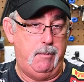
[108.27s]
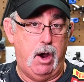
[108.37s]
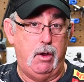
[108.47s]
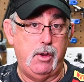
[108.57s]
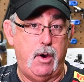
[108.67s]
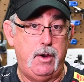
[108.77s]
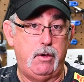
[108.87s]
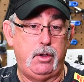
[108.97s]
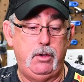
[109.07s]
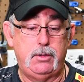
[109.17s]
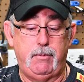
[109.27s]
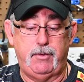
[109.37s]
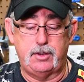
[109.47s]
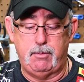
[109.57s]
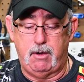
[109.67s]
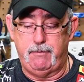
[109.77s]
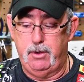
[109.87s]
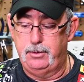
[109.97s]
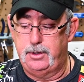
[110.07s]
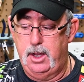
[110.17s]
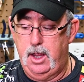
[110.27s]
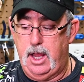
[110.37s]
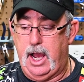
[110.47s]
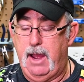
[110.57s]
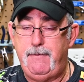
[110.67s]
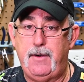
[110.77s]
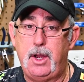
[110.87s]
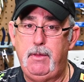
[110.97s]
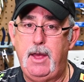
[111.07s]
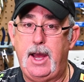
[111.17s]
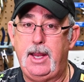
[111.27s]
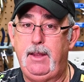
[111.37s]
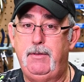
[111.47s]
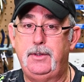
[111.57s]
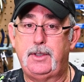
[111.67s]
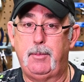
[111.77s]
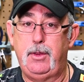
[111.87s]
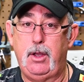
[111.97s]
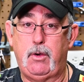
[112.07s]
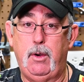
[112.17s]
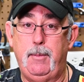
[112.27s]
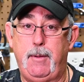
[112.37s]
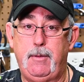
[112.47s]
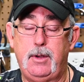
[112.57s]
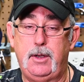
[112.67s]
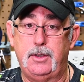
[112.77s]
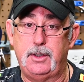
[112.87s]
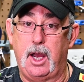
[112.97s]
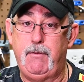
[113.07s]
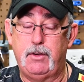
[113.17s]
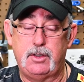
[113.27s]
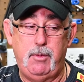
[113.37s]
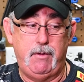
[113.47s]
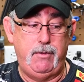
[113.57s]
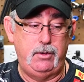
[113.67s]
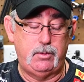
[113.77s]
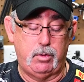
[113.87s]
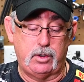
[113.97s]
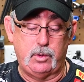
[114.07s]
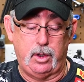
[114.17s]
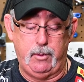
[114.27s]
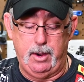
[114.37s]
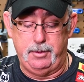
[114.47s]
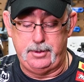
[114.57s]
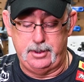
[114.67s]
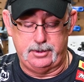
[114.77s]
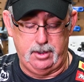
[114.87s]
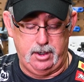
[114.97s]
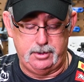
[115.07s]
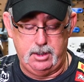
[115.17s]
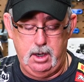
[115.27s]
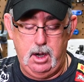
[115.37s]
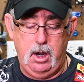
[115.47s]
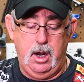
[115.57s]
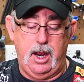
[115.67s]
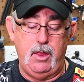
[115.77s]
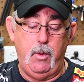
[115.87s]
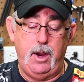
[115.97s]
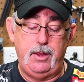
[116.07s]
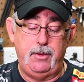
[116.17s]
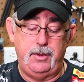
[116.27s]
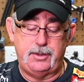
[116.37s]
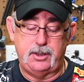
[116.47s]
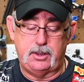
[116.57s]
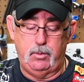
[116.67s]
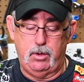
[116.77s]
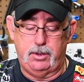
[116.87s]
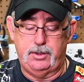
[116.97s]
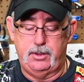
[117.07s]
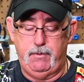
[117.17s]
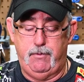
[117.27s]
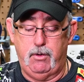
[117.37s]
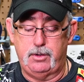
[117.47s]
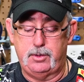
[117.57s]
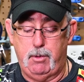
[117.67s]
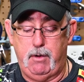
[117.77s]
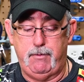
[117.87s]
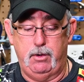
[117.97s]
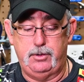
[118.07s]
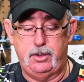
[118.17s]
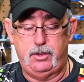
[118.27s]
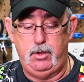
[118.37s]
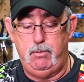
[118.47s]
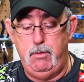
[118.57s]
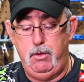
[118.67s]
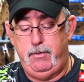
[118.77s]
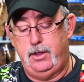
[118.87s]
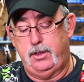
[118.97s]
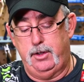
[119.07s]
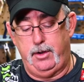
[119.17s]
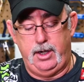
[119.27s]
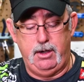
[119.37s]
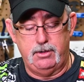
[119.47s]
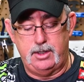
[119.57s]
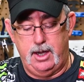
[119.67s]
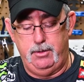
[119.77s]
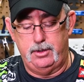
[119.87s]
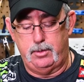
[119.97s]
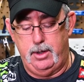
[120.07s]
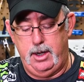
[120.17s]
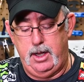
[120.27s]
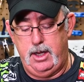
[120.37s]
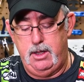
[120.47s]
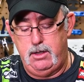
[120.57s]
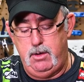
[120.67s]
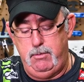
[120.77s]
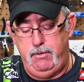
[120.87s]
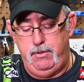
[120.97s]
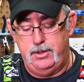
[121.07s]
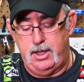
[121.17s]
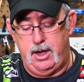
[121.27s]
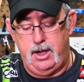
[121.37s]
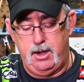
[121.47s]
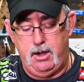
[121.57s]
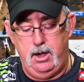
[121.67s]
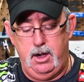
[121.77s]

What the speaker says: Although I don't use them for smartphones, I find that even some of the equipment designed for smartphones works really well with DSLRs. And the way that this system works for smartphones is you move these little ears out this way and then you move these out here,